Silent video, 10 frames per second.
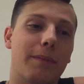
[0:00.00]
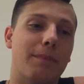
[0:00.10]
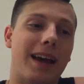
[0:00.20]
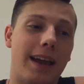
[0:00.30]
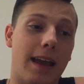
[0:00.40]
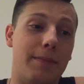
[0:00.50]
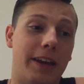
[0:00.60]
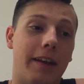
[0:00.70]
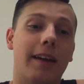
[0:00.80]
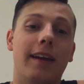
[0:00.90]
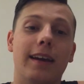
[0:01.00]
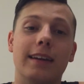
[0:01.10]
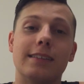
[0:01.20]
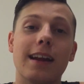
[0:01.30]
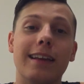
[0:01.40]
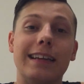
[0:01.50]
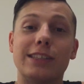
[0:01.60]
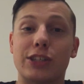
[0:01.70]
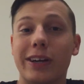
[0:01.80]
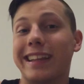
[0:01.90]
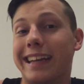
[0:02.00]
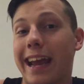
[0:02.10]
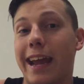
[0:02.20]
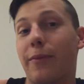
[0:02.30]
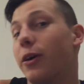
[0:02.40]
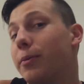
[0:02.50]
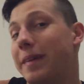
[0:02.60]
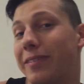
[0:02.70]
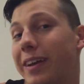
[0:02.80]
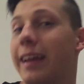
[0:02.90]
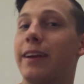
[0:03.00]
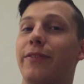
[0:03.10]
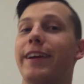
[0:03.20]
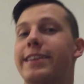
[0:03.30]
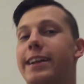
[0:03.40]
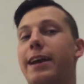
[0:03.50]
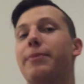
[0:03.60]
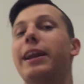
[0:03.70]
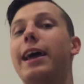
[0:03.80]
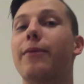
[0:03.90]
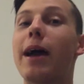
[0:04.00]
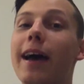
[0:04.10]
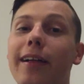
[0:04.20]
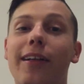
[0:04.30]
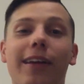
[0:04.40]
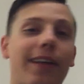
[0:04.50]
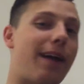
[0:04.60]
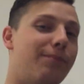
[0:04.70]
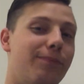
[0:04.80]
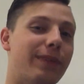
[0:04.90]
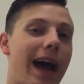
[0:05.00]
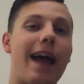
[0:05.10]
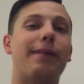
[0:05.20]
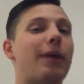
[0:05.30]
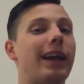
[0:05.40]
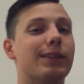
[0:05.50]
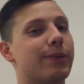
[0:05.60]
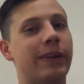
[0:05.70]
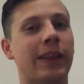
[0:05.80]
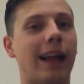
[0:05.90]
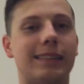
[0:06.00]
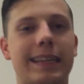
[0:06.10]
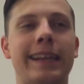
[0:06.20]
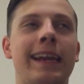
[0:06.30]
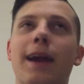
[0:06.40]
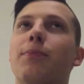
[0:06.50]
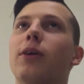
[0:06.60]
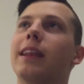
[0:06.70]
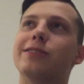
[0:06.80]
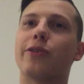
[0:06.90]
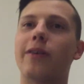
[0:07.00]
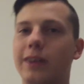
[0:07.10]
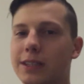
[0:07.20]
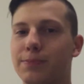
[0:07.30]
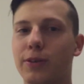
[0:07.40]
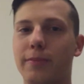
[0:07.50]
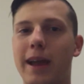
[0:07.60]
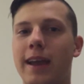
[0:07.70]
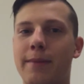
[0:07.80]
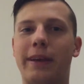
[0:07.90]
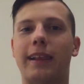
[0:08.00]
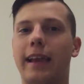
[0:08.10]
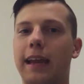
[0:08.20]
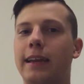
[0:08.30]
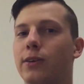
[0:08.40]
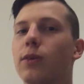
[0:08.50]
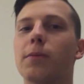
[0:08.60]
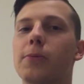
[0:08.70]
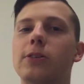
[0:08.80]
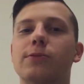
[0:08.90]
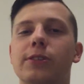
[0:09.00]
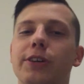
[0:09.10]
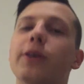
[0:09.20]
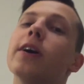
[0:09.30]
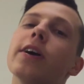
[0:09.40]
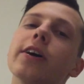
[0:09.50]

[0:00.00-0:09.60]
Miami. And it's not like it's during the day where it'd be really convenient. And I could be like, well, I, I might as well not stay in the airport. Let's go out and explore Miami like any normal person would do.